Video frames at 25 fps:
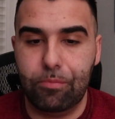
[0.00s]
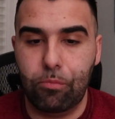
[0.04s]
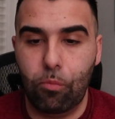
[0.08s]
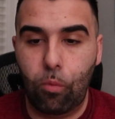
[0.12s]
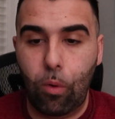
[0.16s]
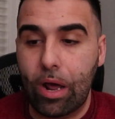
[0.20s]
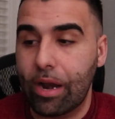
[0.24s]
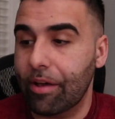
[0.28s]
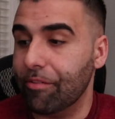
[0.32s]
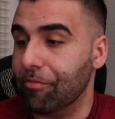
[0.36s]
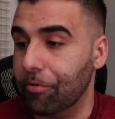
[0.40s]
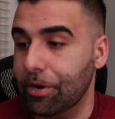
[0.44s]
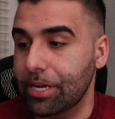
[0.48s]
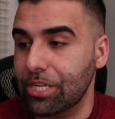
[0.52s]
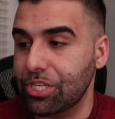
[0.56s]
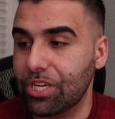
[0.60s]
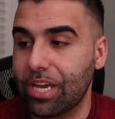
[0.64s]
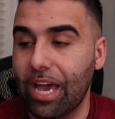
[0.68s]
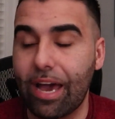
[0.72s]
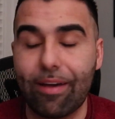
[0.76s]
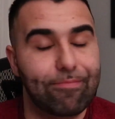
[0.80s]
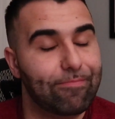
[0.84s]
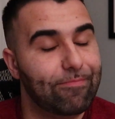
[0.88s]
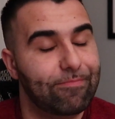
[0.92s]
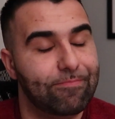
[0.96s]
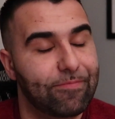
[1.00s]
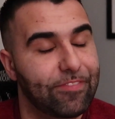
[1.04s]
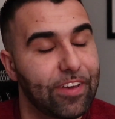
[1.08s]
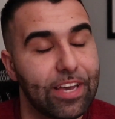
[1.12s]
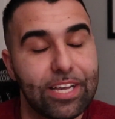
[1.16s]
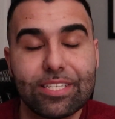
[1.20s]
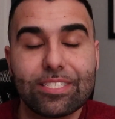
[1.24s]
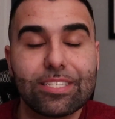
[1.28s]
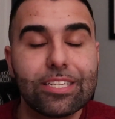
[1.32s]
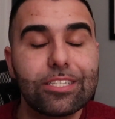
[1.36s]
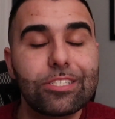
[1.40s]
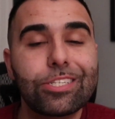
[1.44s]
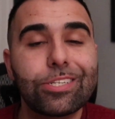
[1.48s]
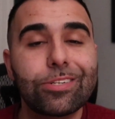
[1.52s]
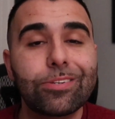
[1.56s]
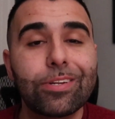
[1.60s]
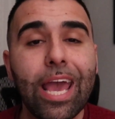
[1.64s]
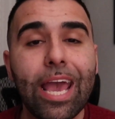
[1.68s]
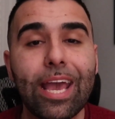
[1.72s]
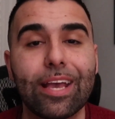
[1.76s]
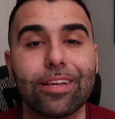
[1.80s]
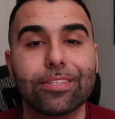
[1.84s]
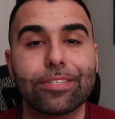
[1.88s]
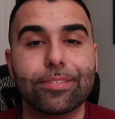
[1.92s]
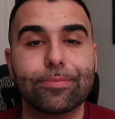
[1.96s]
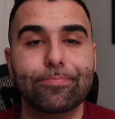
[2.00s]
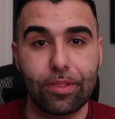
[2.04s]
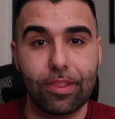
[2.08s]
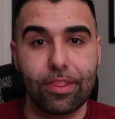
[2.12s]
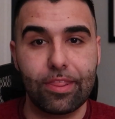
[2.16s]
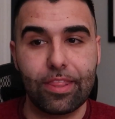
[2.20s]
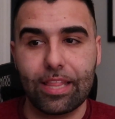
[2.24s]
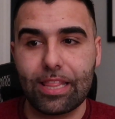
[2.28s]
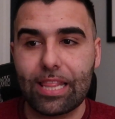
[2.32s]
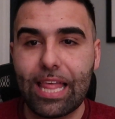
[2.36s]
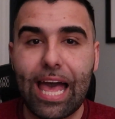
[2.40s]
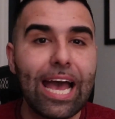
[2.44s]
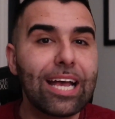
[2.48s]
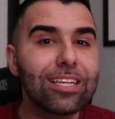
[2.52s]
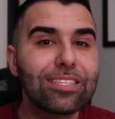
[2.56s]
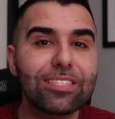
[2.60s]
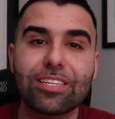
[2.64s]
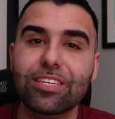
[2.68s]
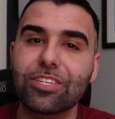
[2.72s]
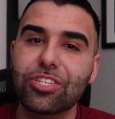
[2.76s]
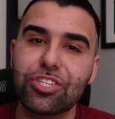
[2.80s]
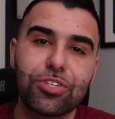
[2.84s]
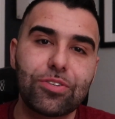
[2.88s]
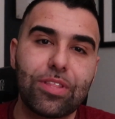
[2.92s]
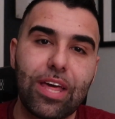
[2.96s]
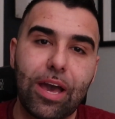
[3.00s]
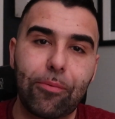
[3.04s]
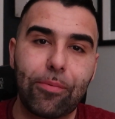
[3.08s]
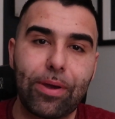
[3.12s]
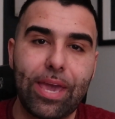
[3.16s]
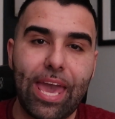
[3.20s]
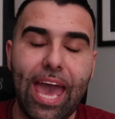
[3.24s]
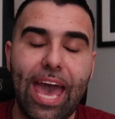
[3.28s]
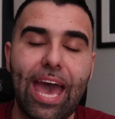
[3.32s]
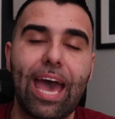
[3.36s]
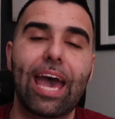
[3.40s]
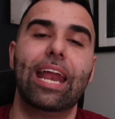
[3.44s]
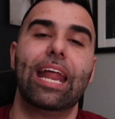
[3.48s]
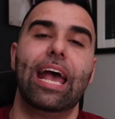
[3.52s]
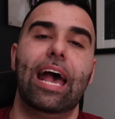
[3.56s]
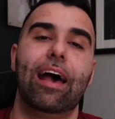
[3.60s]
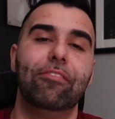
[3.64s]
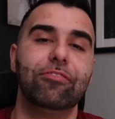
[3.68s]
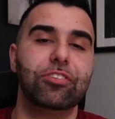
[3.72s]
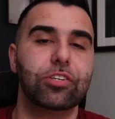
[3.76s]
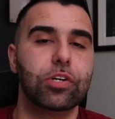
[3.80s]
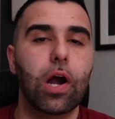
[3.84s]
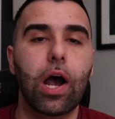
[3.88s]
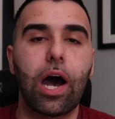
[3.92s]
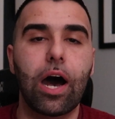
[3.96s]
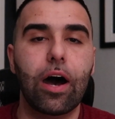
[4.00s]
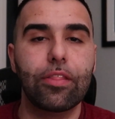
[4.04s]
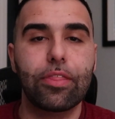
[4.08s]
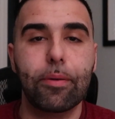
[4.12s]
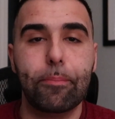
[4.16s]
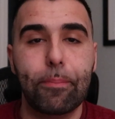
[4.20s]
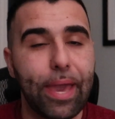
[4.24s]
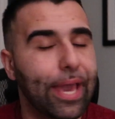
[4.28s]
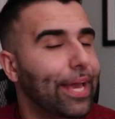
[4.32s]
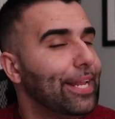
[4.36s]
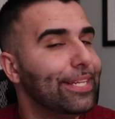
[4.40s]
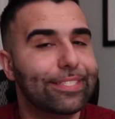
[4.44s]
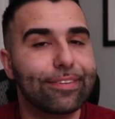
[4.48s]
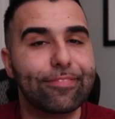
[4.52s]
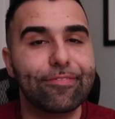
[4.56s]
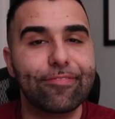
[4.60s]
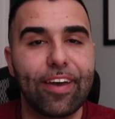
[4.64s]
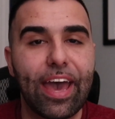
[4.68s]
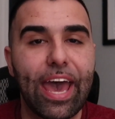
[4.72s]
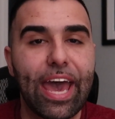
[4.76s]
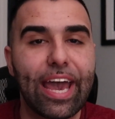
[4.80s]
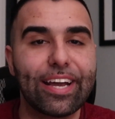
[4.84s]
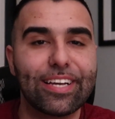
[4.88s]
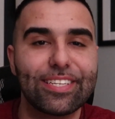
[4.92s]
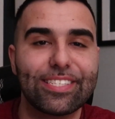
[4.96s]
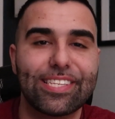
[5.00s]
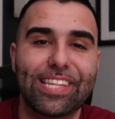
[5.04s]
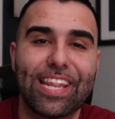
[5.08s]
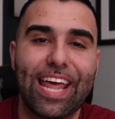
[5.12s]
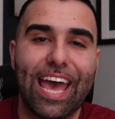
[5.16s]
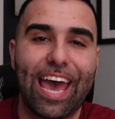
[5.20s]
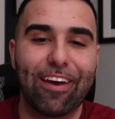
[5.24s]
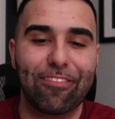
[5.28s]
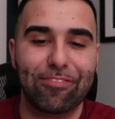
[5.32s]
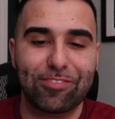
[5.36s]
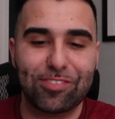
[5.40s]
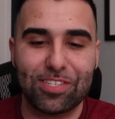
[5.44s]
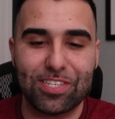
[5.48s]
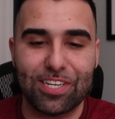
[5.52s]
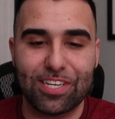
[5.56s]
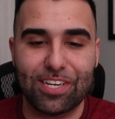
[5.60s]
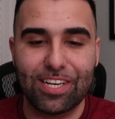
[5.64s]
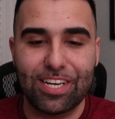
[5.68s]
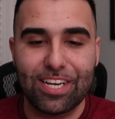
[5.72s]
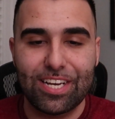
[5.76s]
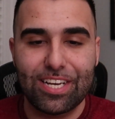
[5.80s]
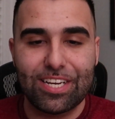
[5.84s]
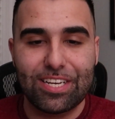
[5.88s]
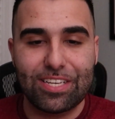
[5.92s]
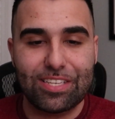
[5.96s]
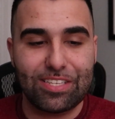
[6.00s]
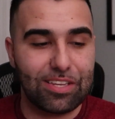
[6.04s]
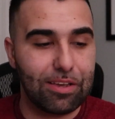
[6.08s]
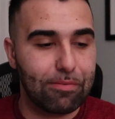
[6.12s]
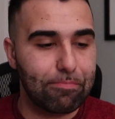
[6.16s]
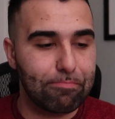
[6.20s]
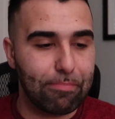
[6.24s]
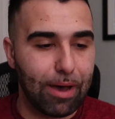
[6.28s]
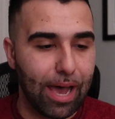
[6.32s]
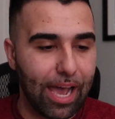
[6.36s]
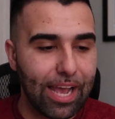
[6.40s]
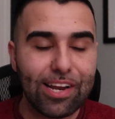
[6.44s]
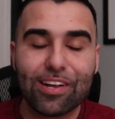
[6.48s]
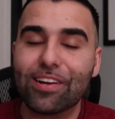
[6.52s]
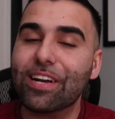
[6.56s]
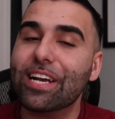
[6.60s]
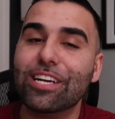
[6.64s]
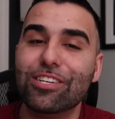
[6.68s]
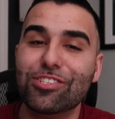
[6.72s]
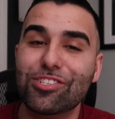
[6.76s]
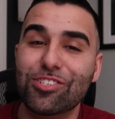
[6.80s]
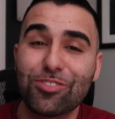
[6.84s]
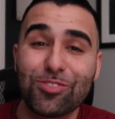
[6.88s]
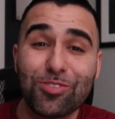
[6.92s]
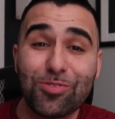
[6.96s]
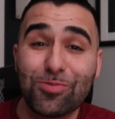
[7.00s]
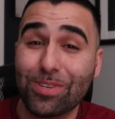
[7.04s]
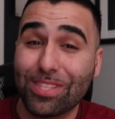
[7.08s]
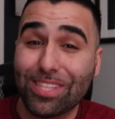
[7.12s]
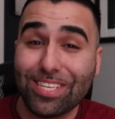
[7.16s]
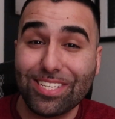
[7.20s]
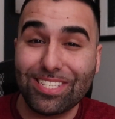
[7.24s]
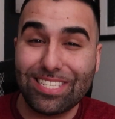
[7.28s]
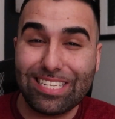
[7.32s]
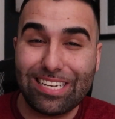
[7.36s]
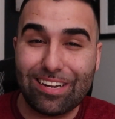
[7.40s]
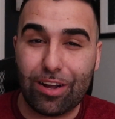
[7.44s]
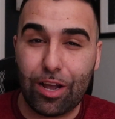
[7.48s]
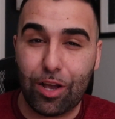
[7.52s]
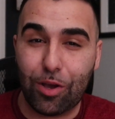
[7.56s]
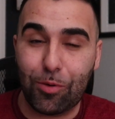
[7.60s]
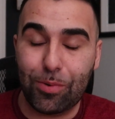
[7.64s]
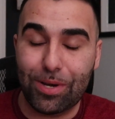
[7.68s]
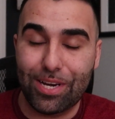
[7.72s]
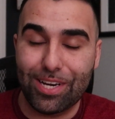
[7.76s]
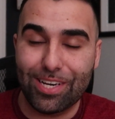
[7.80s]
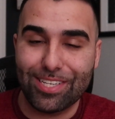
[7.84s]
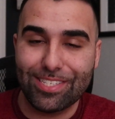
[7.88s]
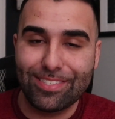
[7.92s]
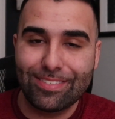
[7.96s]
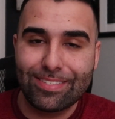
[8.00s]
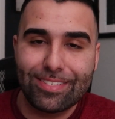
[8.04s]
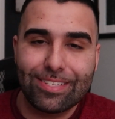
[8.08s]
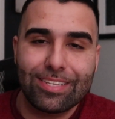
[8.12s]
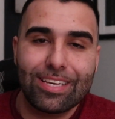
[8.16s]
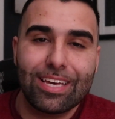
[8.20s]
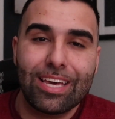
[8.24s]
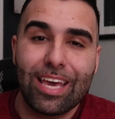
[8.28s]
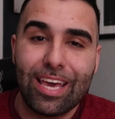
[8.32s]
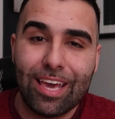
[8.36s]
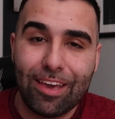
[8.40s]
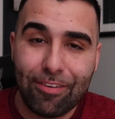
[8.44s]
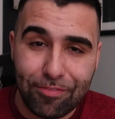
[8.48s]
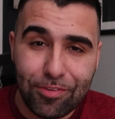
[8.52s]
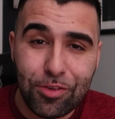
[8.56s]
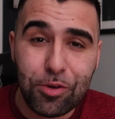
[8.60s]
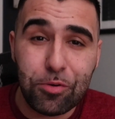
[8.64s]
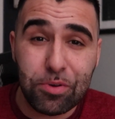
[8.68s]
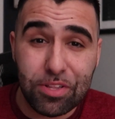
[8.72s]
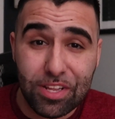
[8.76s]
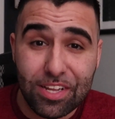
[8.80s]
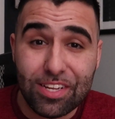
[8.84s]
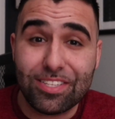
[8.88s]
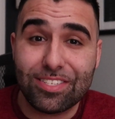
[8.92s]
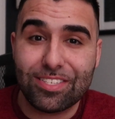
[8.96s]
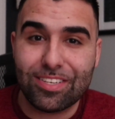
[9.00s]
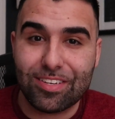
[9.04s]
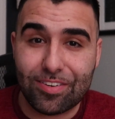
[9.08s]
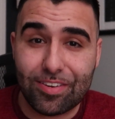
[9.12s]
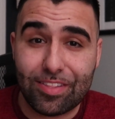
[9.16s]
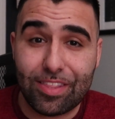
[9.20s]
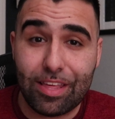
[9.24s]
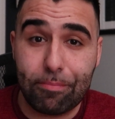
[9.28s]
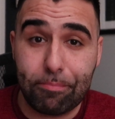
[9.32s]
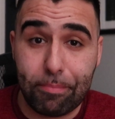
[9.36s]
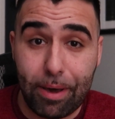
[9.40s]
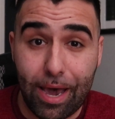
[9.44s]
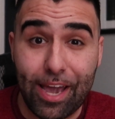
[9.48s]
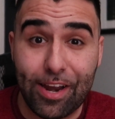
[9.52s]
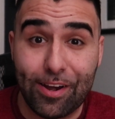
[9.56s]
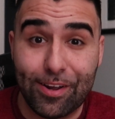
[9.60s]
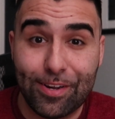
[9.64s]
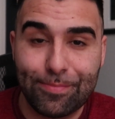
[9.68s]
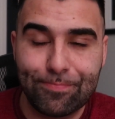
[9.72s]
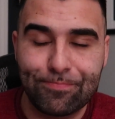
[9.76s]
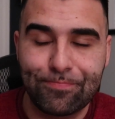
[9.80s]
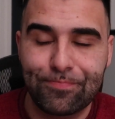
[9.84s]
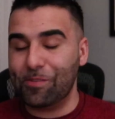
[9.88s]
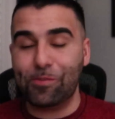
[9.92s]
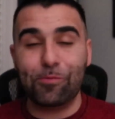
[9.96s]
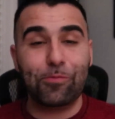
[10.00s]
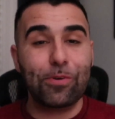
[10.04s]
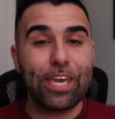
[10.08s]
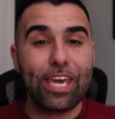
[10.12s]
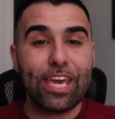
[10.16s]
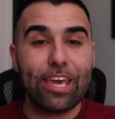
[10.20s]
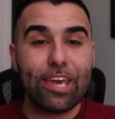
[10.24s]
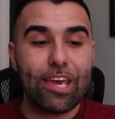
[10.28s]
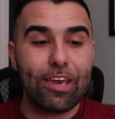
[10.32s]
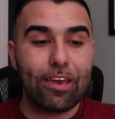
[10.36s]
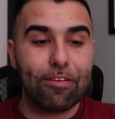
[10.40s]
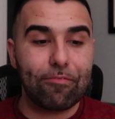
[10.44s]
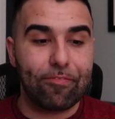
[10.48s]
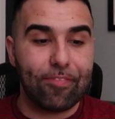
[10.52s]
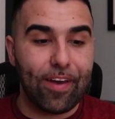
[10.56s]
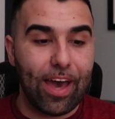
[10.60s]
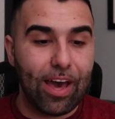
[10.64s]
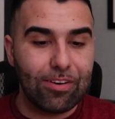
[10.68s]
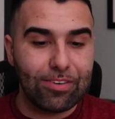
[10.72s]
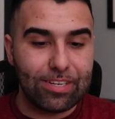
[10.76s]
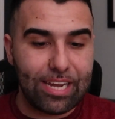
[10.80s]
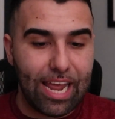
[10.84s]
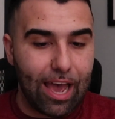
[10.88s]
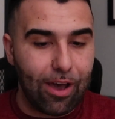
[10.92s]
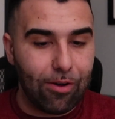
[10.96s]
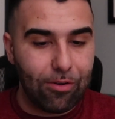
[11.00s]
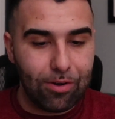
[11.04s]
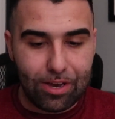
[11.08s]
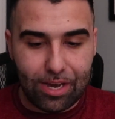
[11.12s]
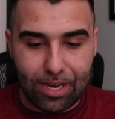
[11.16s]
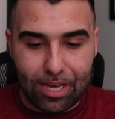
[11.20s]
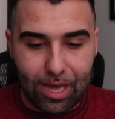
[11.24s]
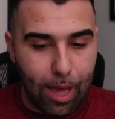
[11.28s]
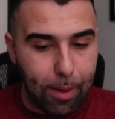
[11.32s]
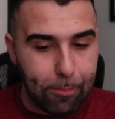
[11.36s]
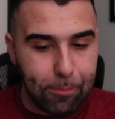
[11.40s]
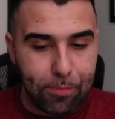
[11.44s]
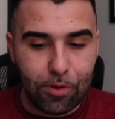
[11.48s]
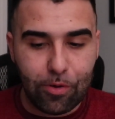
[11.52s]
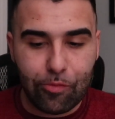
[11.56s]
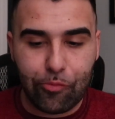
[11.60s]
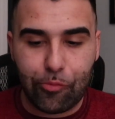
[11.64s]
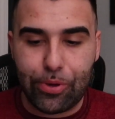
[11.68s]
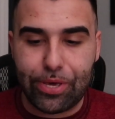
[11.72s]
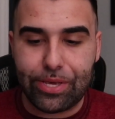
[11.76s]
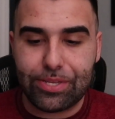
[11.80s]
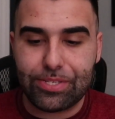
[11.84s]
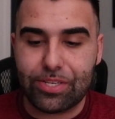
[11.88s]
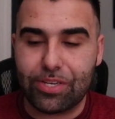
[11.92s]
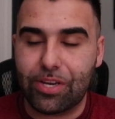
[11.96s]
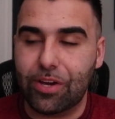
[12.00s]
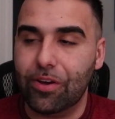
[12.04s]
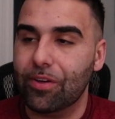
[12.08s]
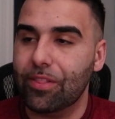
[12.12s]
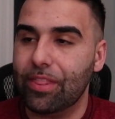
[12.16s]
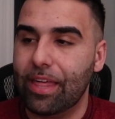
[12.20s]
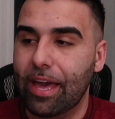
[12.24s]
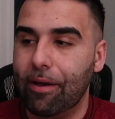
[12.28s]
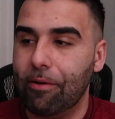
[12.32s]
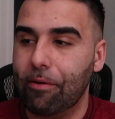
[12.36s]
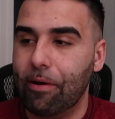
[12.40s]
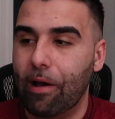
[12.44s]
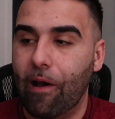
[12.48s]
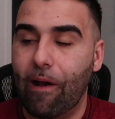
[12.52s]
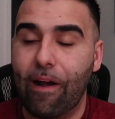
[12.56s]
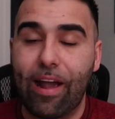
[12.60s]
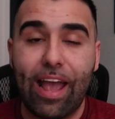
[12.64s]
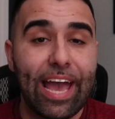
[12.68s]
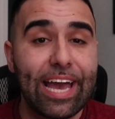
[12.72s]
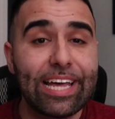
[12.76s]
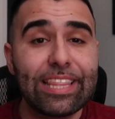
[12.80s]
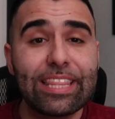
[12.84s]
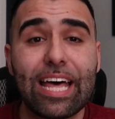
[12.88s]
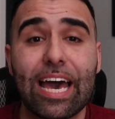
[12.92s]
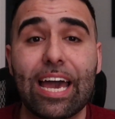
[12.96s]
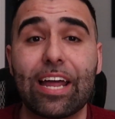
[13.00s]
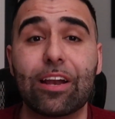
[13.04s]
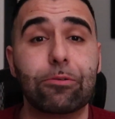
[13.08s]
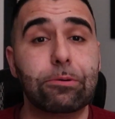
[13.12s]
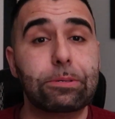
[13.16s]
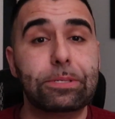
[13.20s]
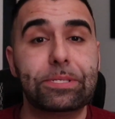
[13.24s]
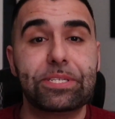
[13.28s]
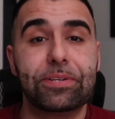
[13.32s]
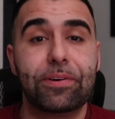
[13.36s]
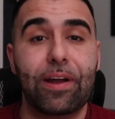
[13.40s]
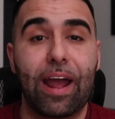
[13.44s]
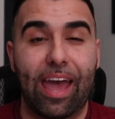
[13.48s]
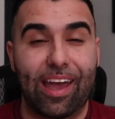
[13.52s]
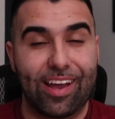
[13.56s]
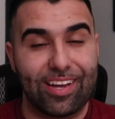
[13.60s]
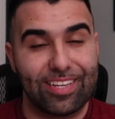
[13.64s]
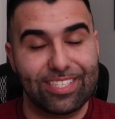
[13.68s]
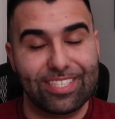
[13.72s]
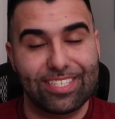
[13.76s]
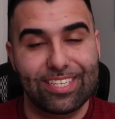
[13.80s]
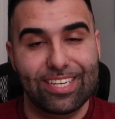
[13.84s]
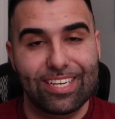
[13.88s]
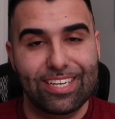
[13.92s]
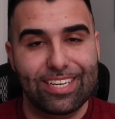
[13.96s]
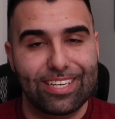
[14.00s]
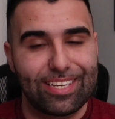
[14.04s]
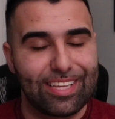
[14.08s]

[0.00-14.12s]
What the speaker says: one of which got fixed in 2 days. The last issue that we had after all the paint defects and after some minor issues with the steering wheel, if you would consider them minor, we found out a couple of weeks ago that our headliner was cracked.